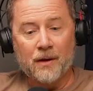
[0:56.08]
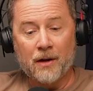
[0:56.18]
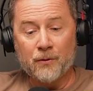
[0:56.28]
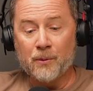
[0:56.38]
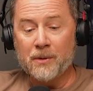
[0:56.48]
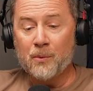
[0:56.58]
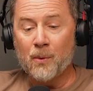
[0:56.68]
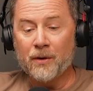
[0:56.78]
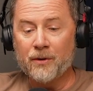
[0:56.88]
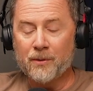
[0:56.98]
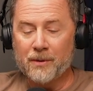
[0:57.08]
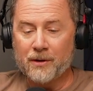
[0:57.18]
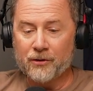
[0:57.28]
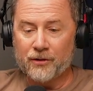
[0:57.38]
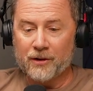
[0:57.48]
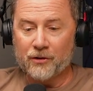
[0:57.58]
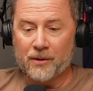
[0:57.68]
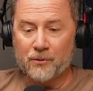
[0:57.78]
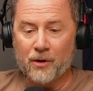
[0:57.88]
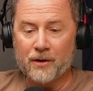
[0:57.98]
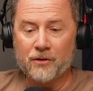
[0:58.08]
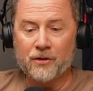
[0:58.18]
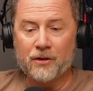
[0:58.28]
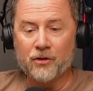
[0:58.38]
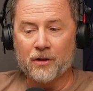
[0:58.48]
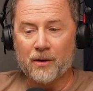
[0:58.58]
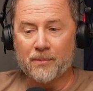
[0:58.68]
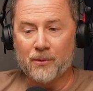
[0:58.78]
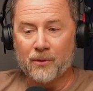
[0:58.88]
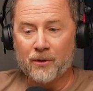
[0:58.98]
And for me, one of the biggest things I'm trying to teach a couple